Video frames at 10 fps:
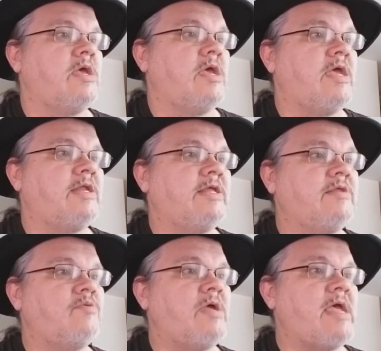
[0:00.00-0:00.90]
And
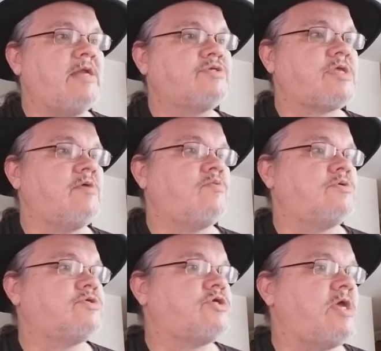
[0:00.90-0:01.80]
anyway, I just kind of
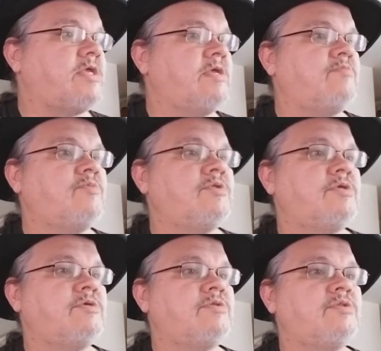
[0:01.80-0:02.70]
wanted to check in with
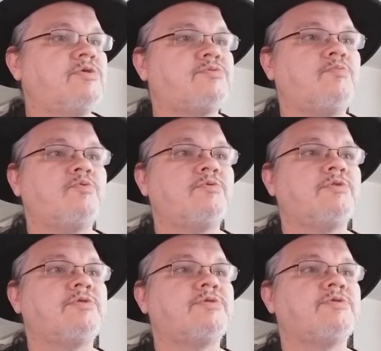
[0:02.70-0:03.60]
you this morning.
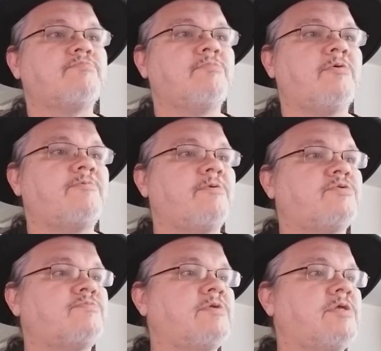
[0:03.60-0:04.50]
This is my
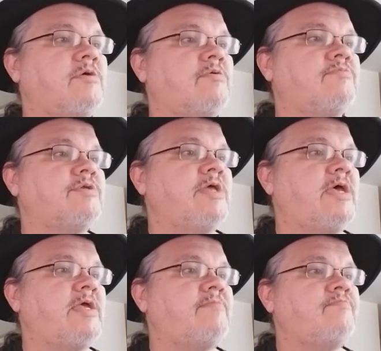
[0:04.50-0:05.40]
first video of the
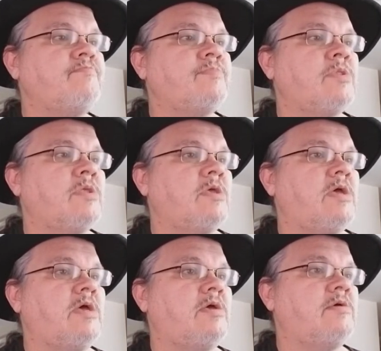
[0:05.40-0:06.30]
day,
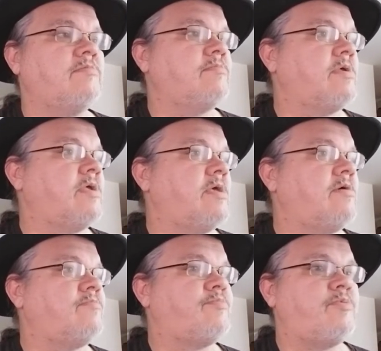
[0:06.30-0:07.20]
and
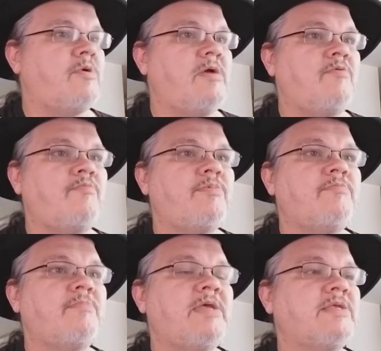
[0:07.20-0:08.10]
I'll probably
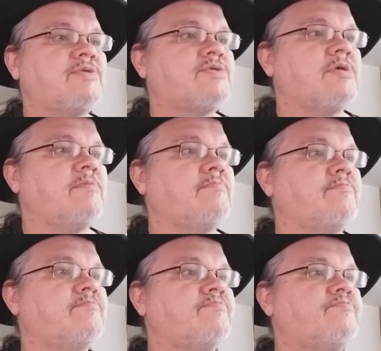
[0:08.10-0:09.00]
make some